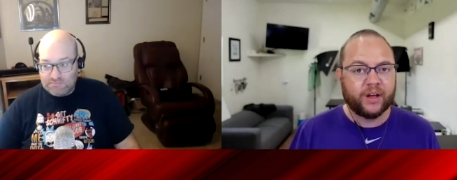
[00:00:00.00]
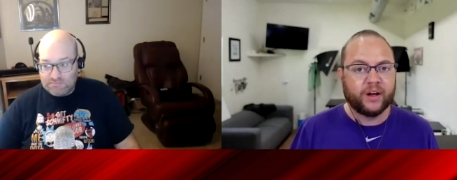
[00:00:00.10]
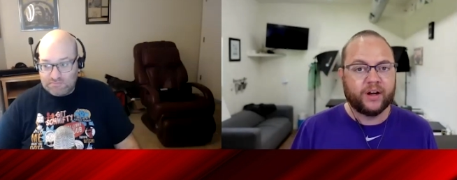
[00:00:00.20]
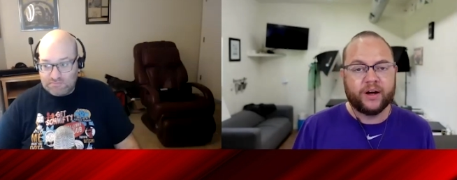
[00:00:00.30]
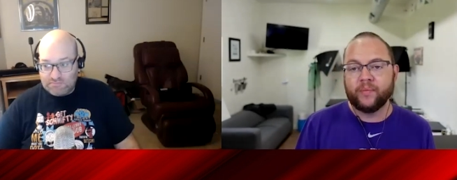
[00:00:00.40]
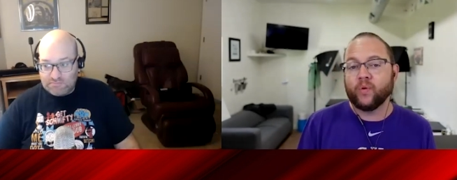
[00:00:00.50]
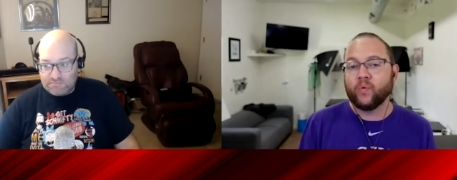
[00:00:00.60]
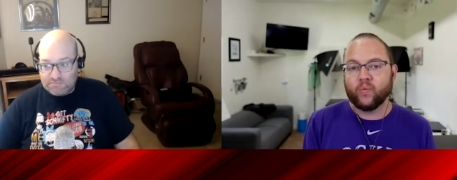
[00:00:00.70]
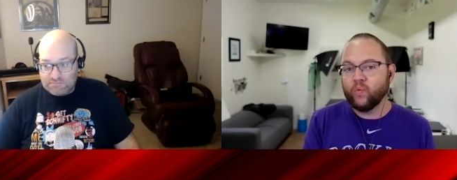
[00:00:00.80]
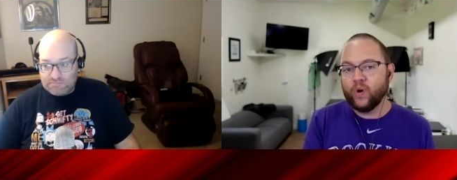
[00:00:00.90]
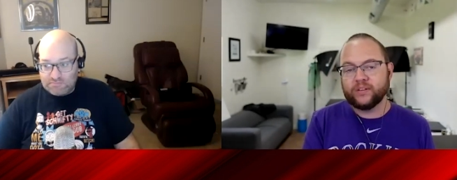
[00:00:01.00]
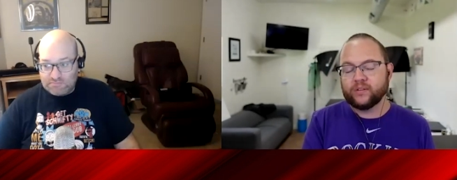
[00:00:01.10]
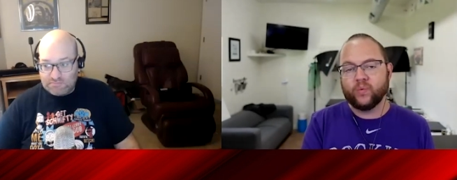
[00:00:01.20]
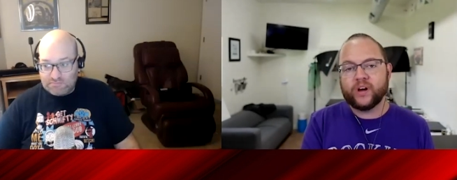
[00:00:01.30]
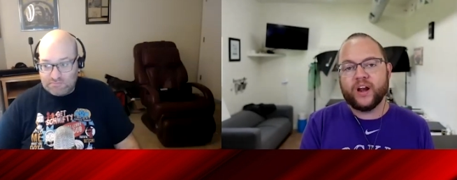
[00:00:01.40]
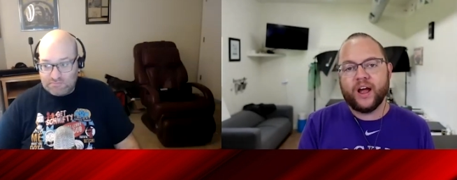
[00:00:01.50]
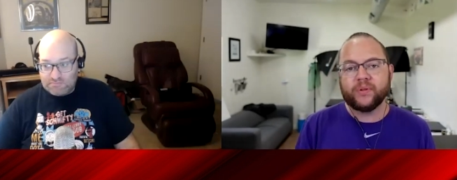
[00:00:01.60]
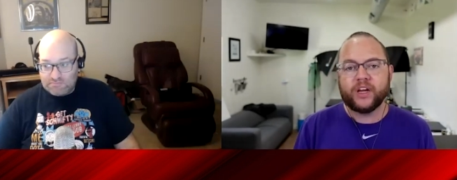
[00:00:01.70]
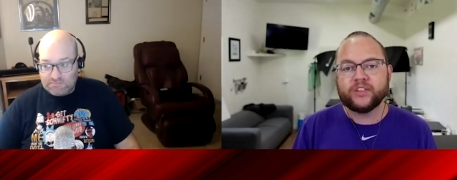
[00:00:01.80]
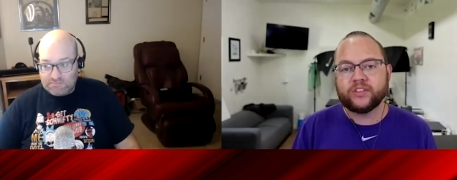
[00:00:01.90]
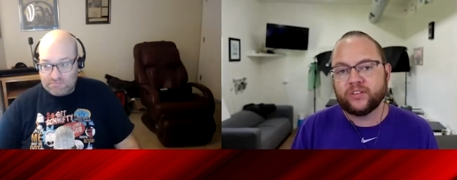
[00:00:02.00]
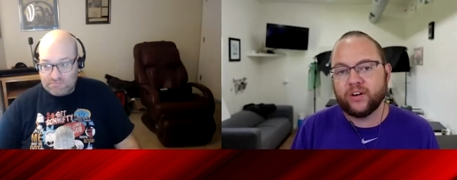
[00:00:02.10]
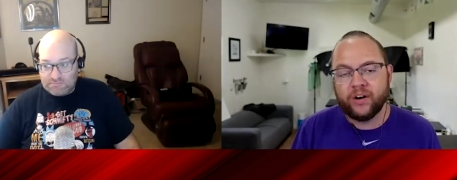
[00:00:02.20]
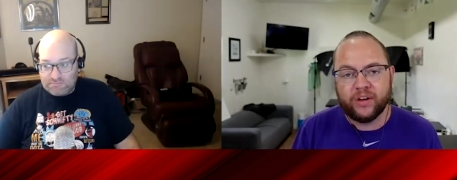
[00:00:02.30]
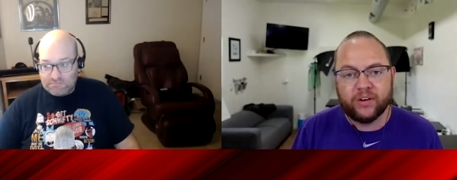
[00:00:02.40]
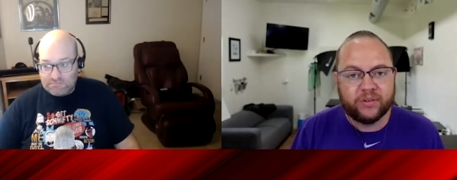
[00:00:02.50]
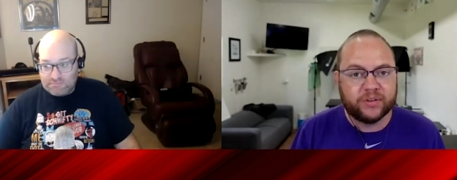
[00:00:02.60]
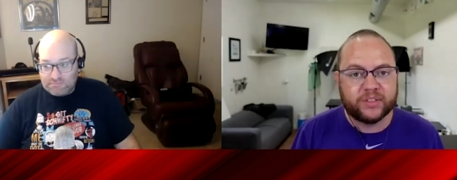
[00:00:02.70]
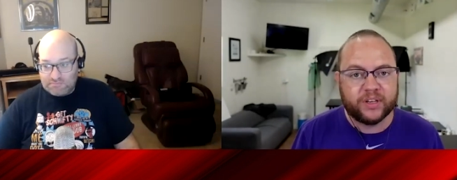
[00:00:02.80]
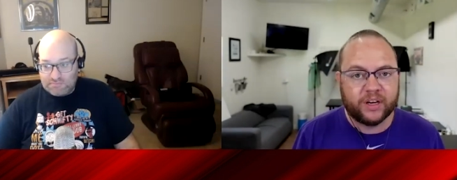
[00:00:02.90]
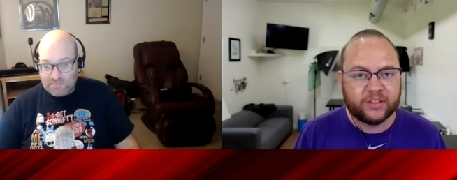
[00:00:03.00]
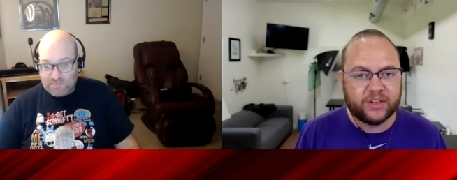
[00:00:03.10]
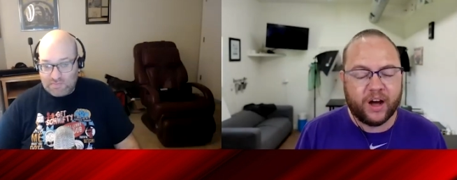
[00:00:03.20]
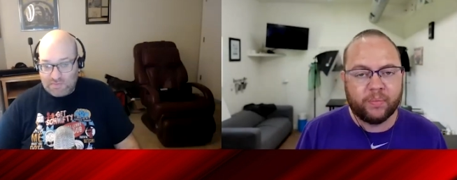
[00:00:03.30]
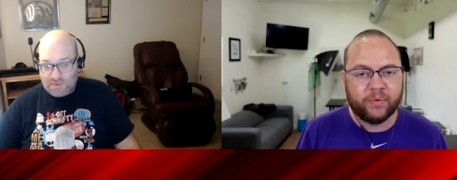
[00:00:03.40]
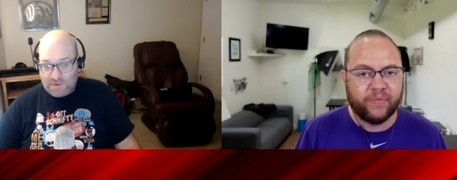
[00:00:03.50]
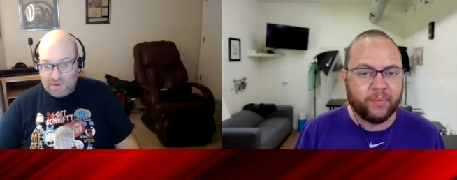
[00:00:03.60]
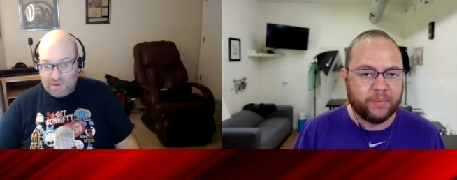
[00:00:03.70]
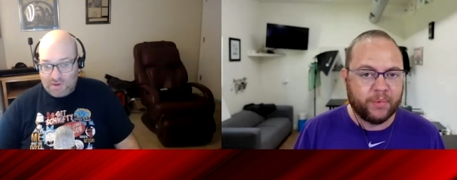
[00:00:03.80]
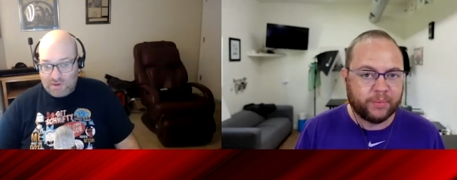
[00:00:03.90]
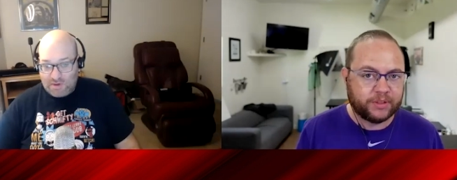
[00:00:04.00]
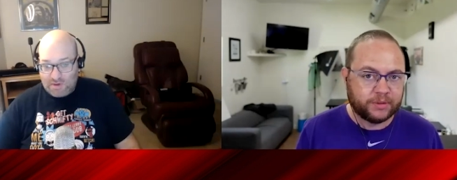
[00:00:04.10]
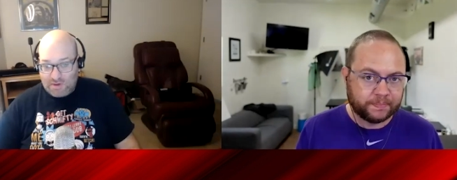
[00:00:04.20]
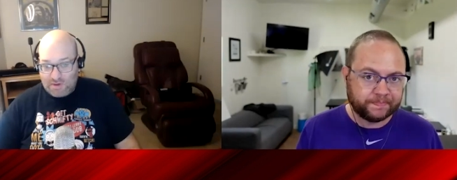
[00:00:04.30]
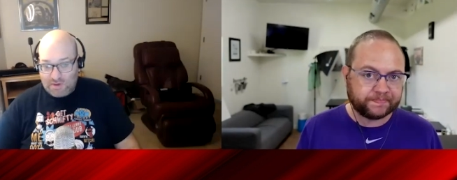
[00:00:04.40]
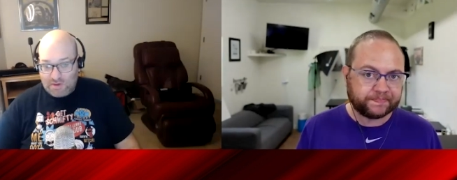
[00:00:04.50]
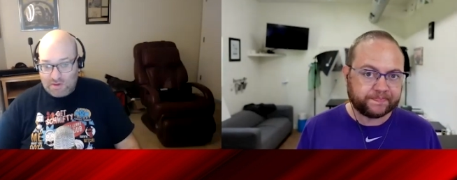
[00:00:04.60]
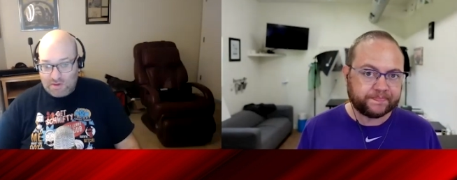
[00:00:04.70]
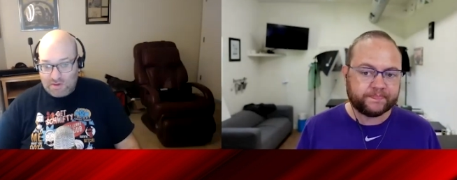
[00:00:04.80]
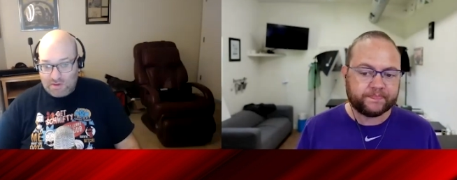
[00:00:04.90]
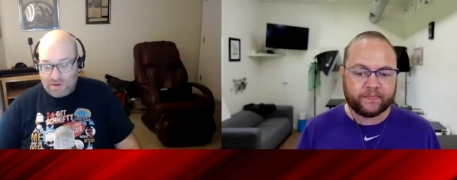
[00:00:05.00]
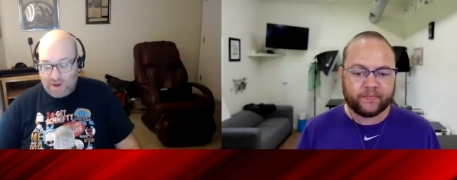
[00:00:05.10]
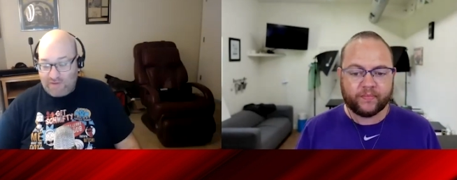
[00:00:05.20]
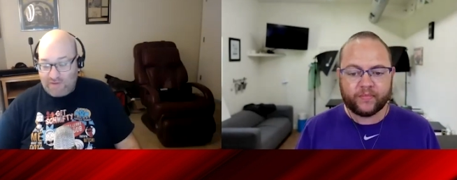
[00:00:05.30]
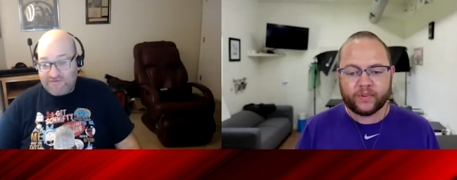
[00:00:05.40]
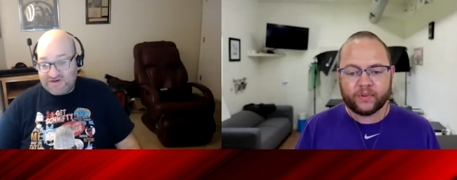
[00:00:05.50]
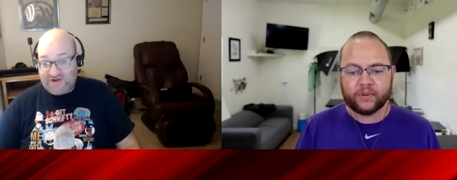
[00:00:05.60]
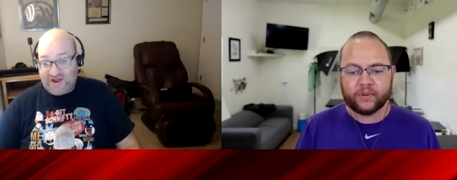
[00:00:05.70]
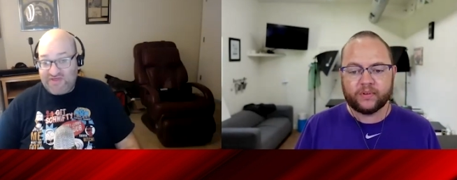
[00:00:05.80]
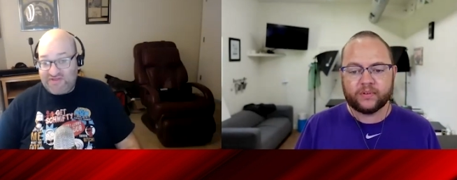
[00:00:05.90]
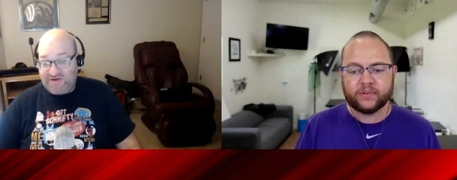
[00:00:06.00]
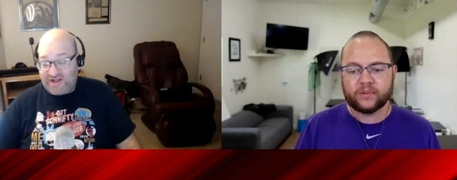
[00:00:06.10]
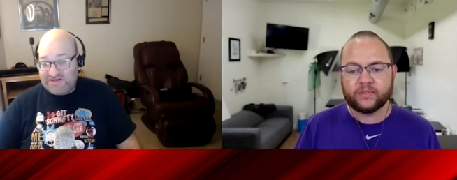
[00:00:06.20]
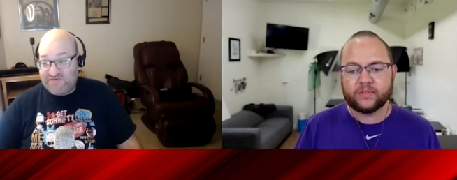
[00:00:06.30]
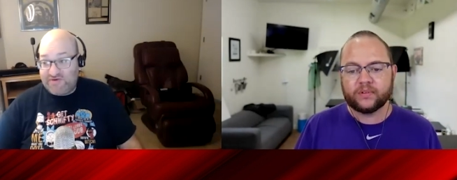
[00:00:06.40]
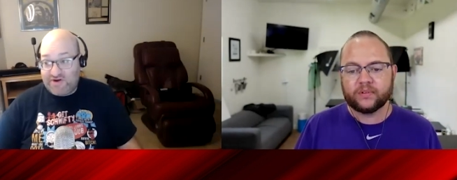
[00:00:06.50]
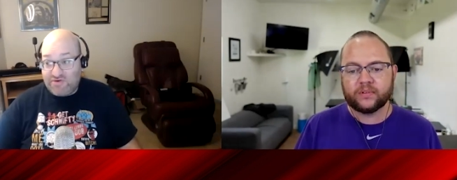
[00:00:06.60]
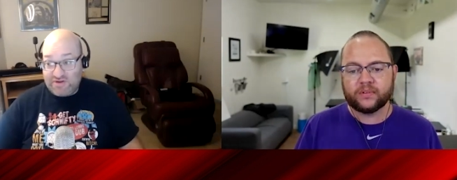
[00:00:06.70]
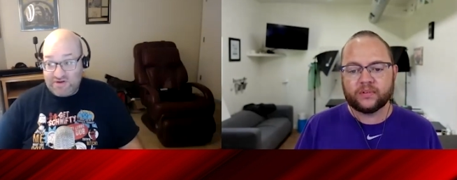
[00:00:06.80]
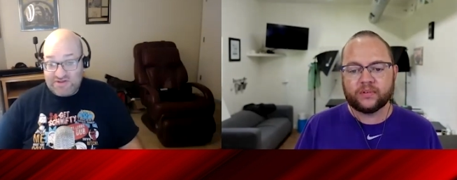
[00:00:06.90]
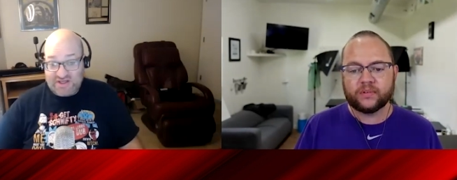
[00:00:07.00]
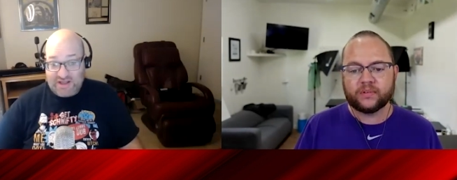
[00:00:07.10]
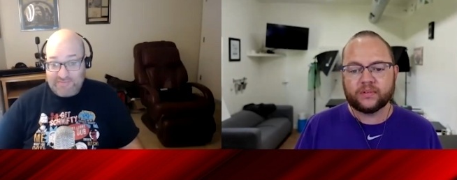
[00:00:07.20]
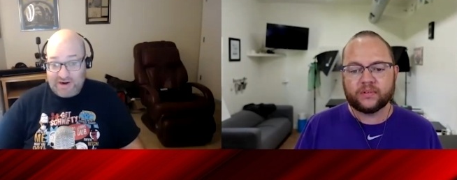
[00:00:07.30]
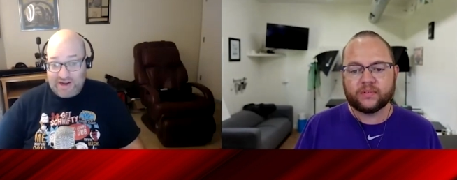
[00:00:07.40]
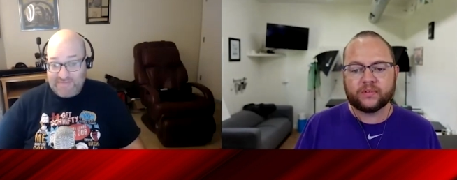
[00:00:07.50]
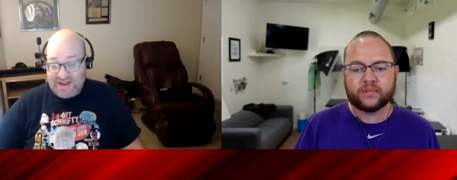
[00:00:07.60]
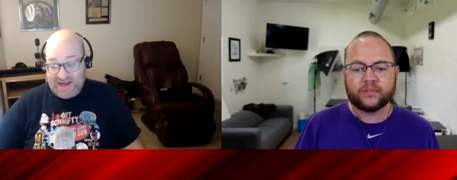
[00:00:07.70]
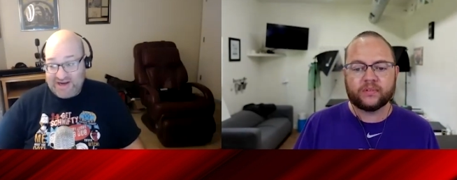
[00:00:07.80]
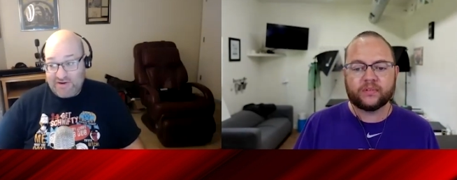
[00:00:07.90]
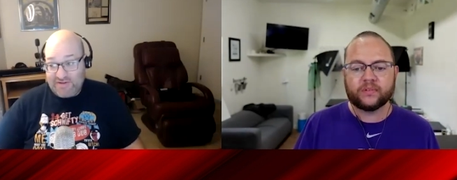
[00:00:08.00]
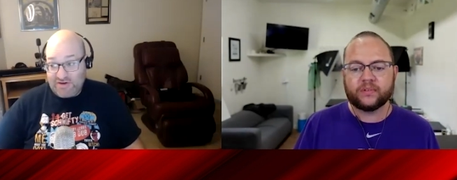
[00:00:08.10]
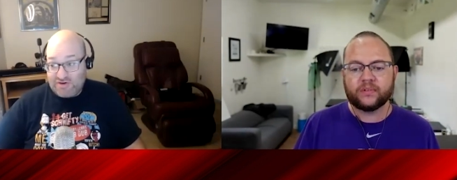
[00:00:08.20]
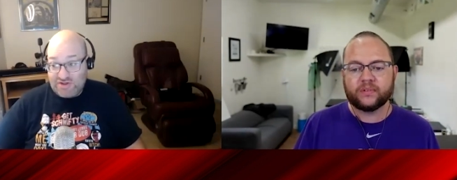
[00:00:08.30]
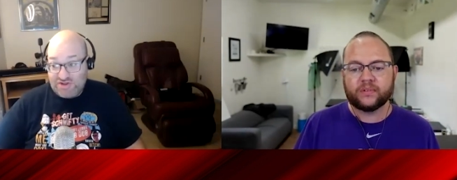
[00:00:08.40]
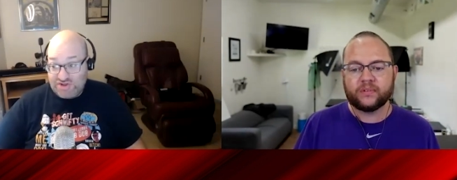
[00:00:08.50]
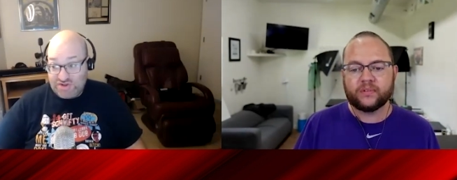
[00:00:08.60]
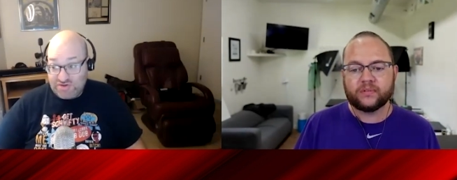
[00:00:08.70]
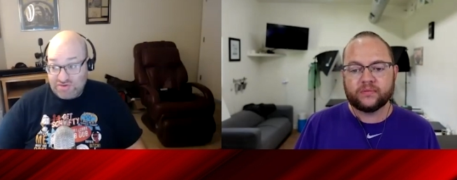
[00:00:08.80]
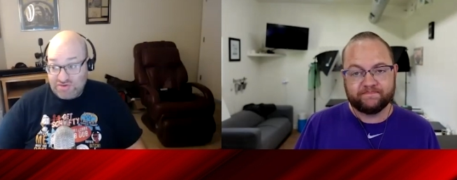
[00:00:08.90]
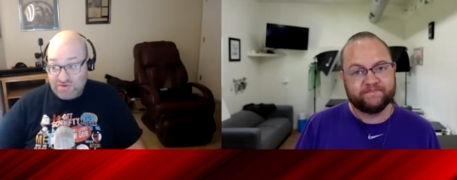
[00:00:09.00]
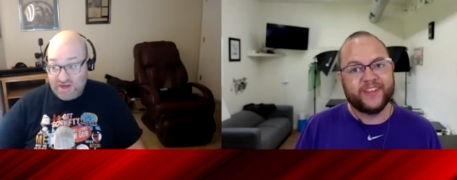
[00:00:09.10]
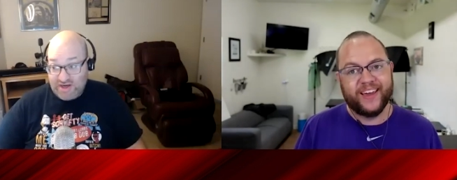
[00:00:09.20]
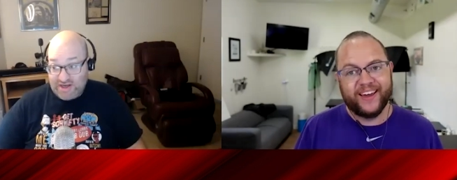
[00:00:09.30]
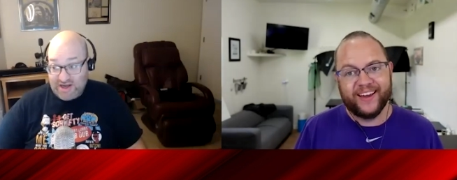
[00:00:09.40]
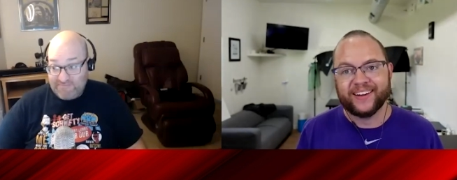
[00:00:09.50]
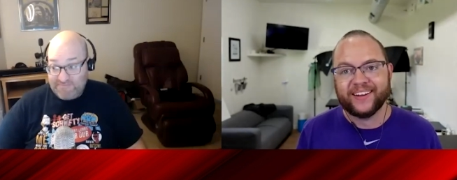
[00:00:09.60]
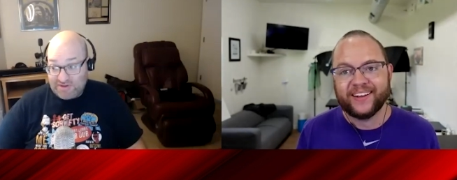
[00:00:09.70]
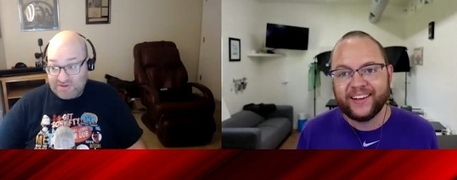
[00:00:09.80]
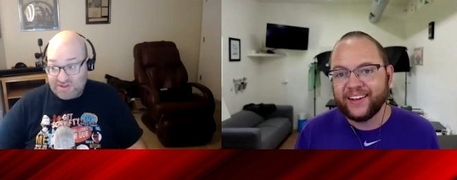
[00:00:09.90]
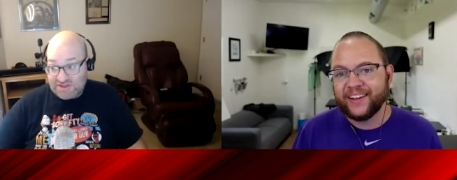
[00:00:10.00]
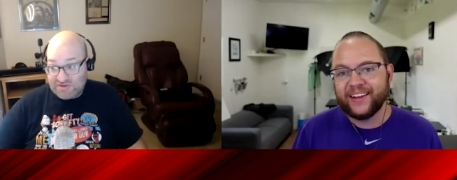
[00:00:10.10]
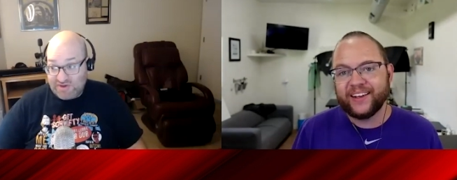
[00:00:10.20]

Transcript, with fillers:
Speaker 1: Um, what what kind of applications are you using to help family members?
Speaker 2: Uh, first of all, I thought that that's very cool that you say that about iMessage. I didn't know that you could do any kind yeah. of built-in screen